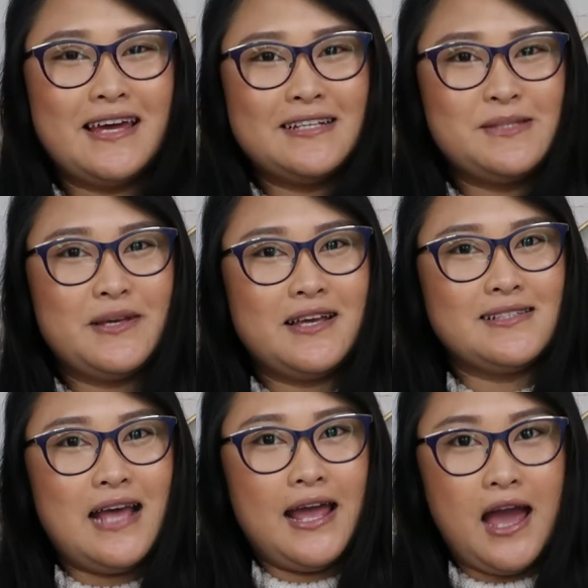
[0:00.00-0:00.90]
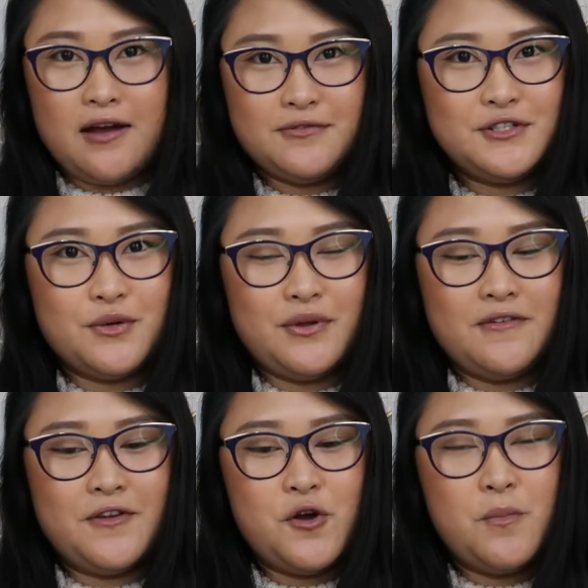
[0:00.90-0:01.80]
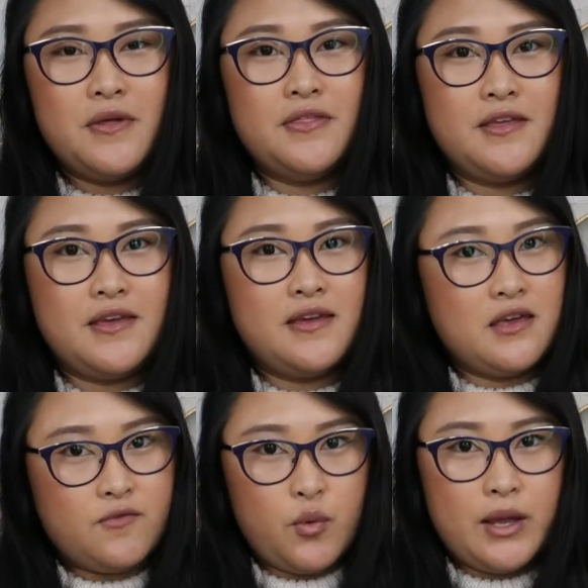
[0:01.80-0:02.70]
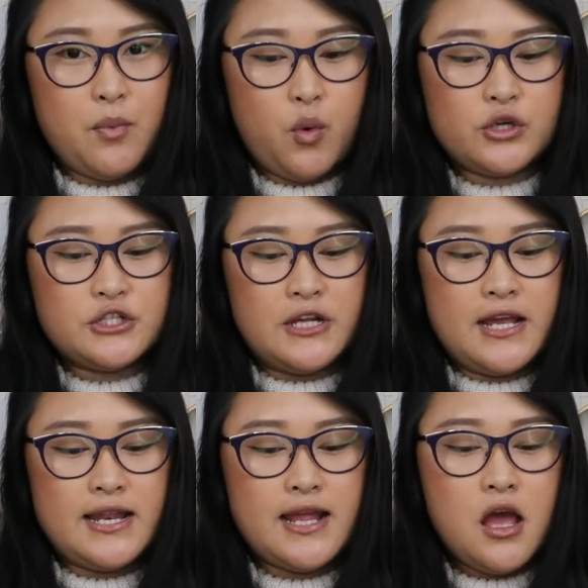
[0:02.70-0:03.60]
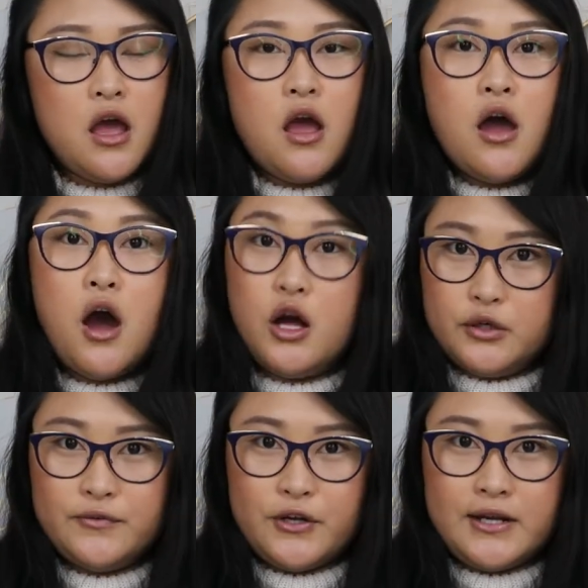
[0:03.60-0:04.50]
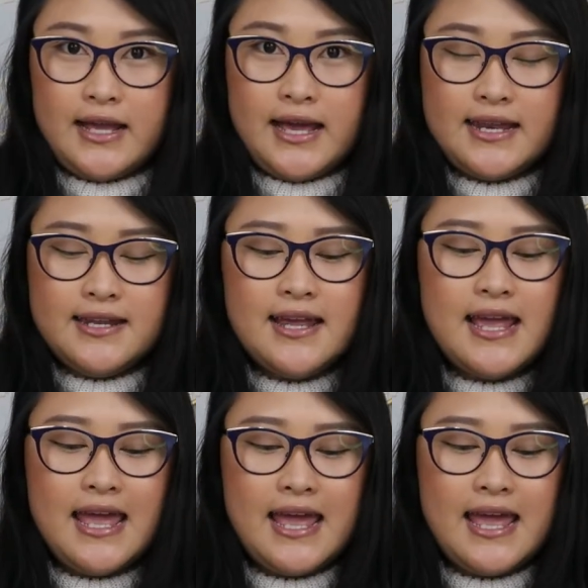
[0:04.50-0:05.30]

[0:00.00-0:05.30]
that is because I have to refilm the giveaway portion all over again,